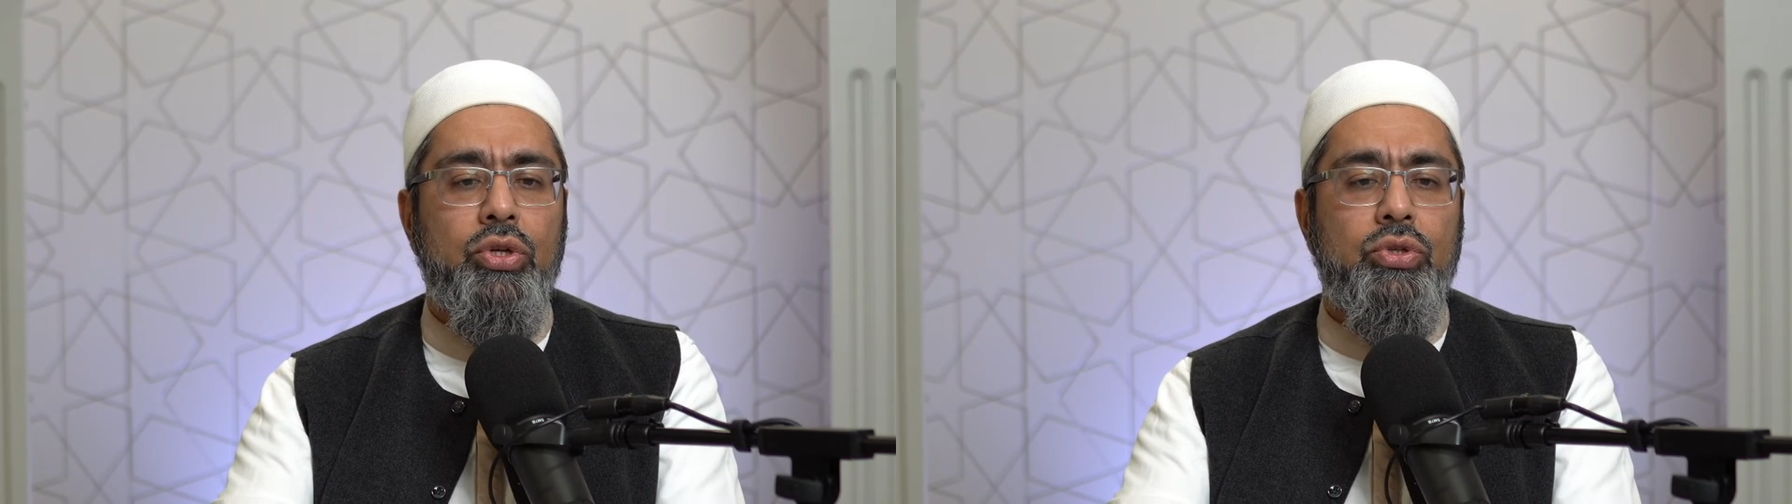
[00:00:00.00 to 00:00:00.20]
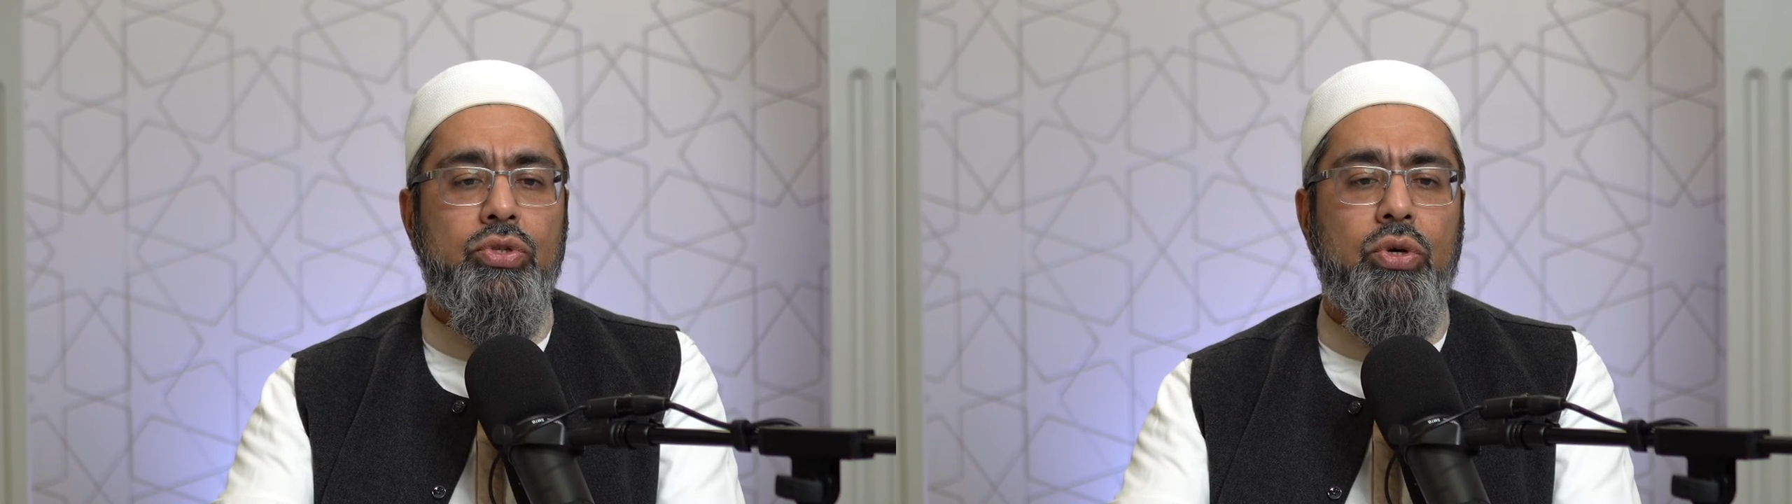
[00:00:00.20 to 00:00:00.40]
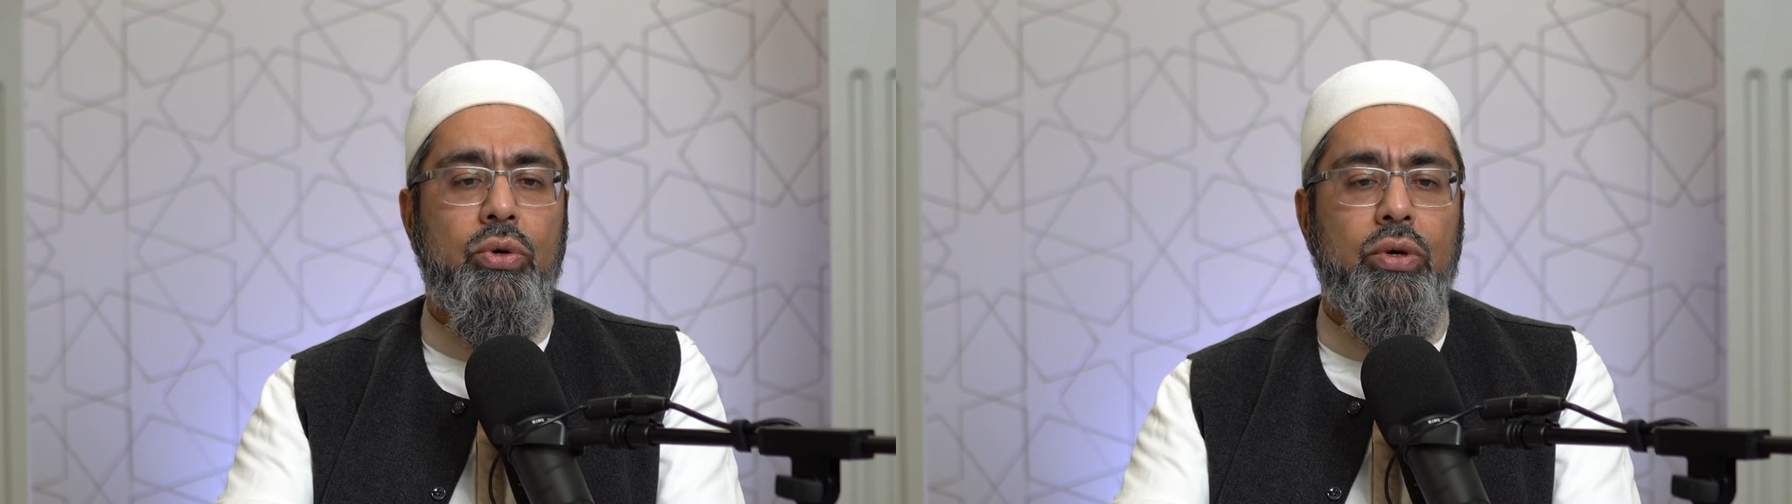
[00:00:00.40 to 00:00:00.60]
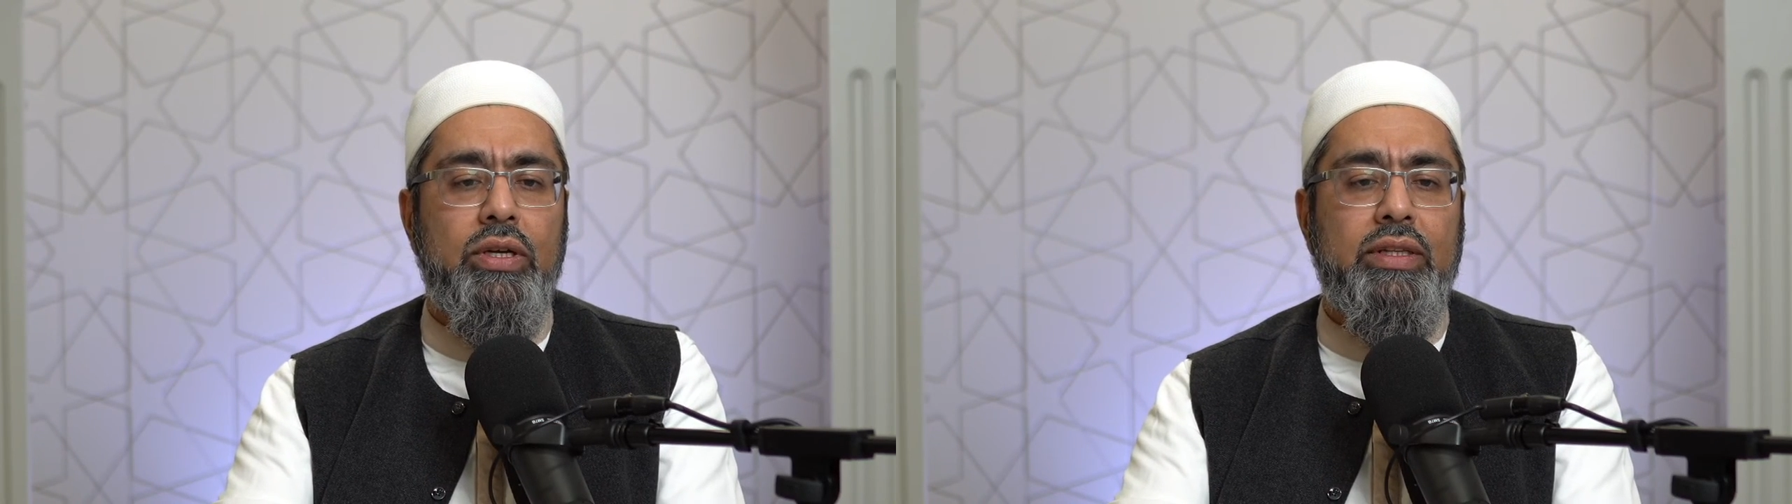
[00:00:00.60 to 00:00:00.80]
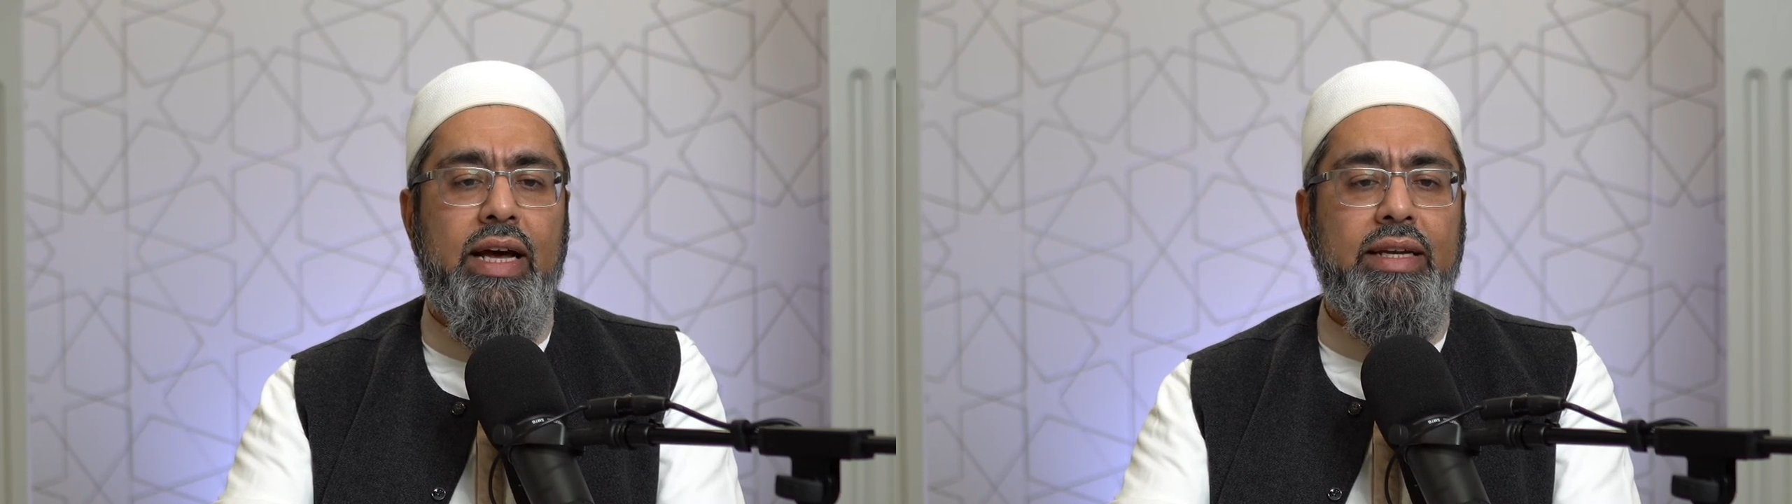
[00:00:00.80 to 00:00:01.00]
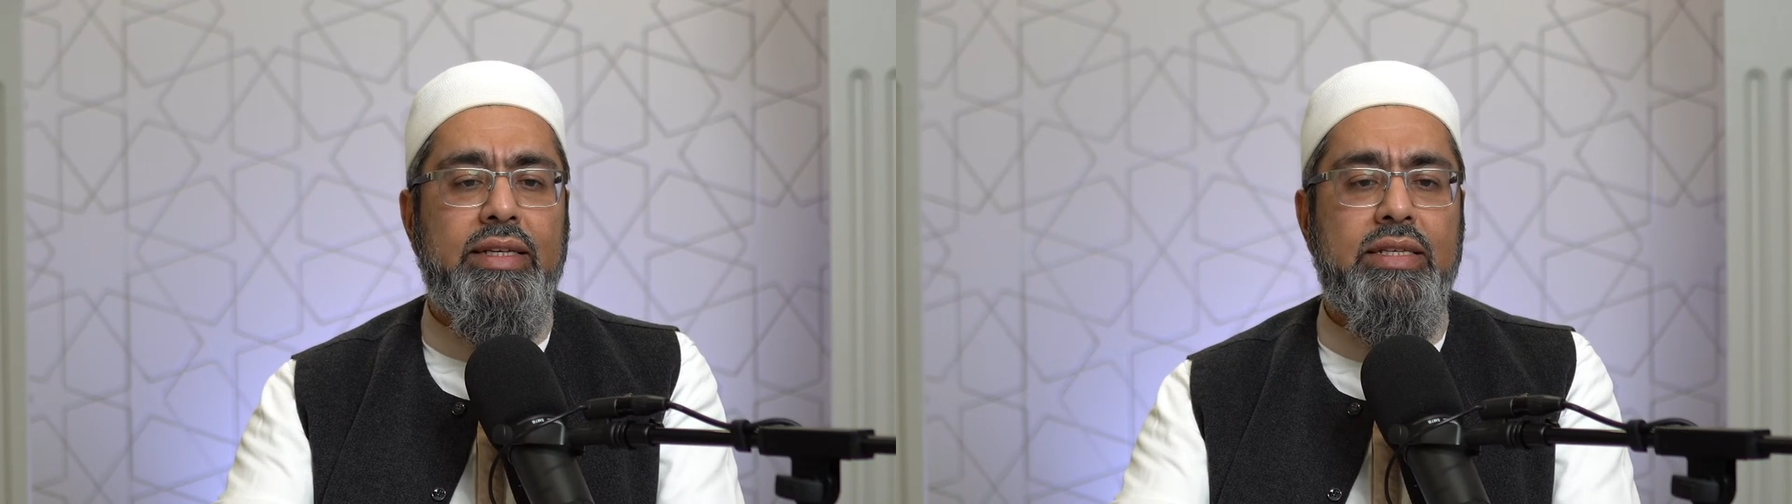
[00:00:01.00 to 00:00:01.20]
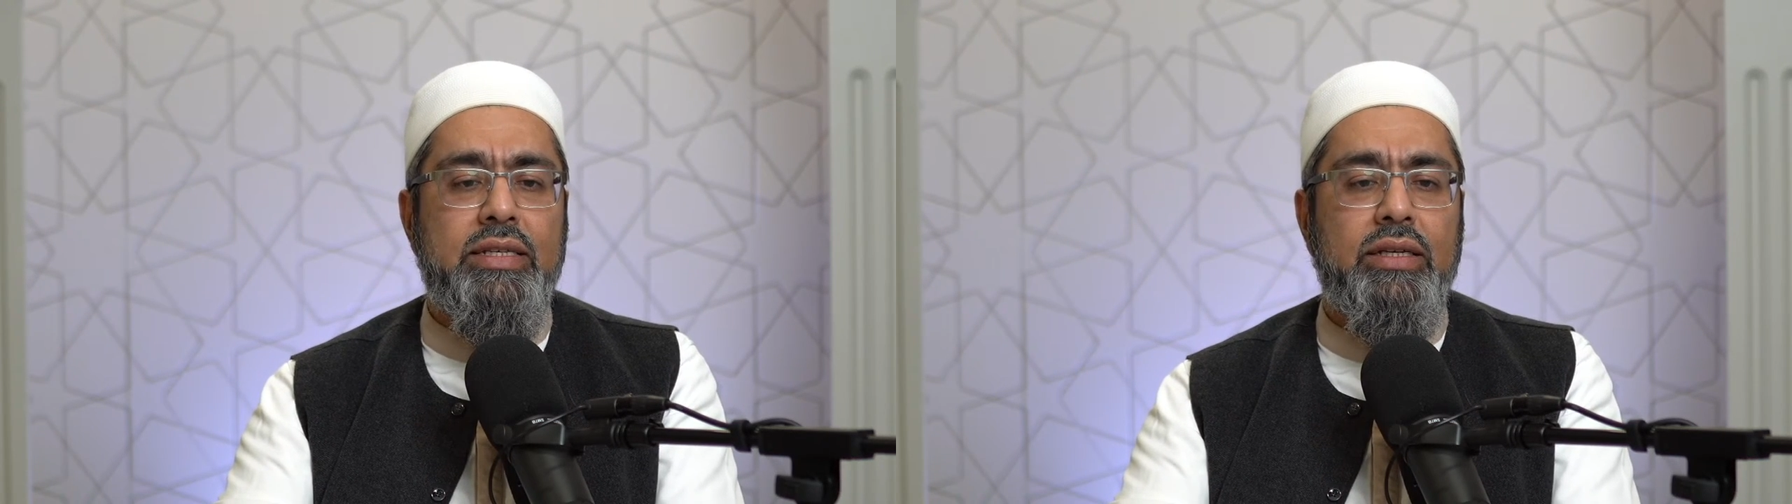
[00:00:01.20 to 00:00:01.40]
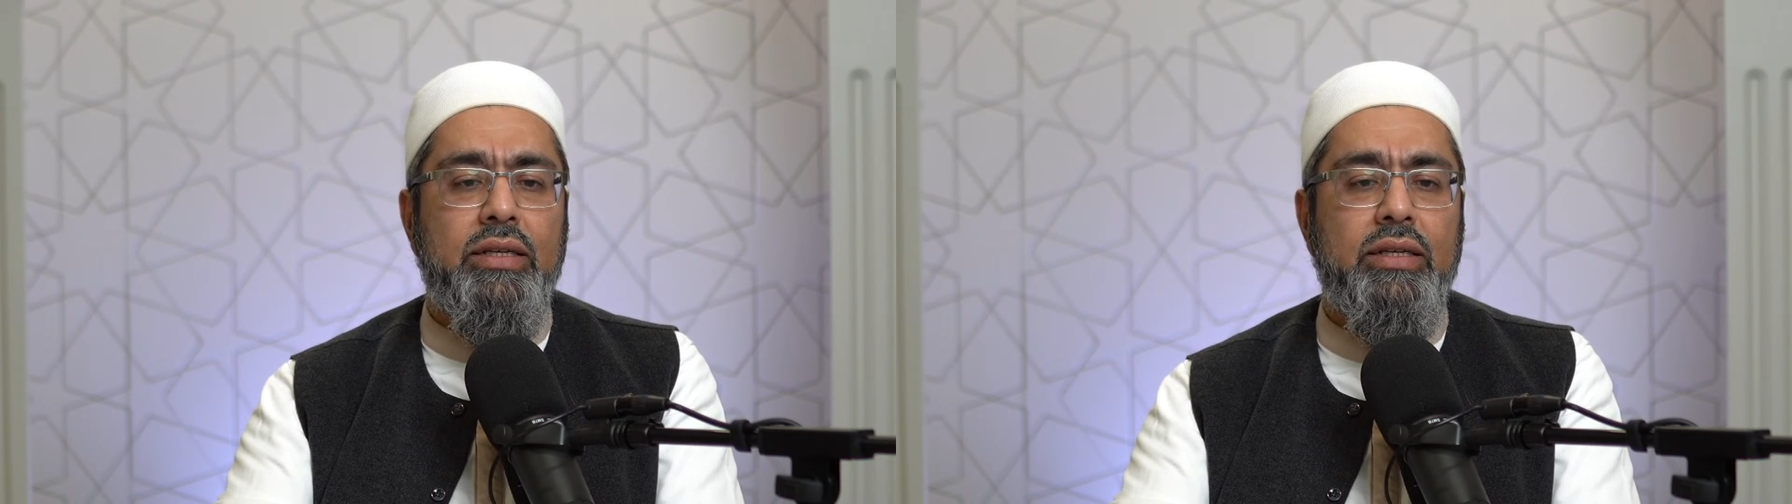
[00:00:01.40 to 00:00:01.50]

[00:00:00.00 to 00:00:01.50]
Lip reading: So that is,